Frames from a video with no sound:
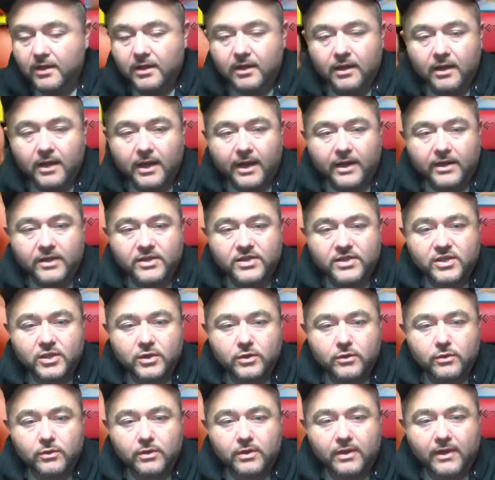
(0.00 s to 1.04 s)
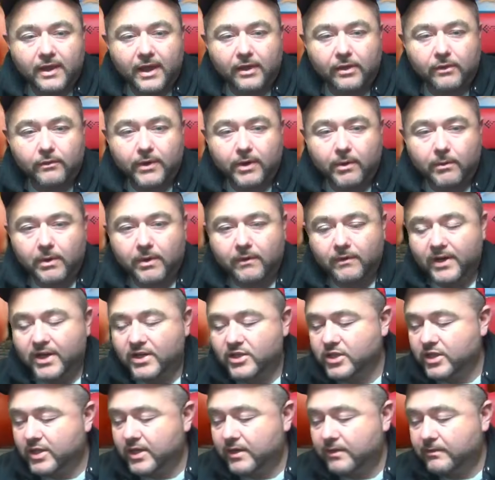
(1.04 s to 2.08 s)
kind of skewed in that 3-to-1
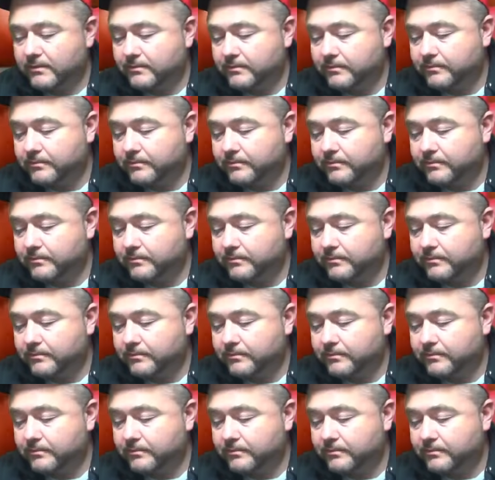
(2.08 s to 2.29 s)
ratio.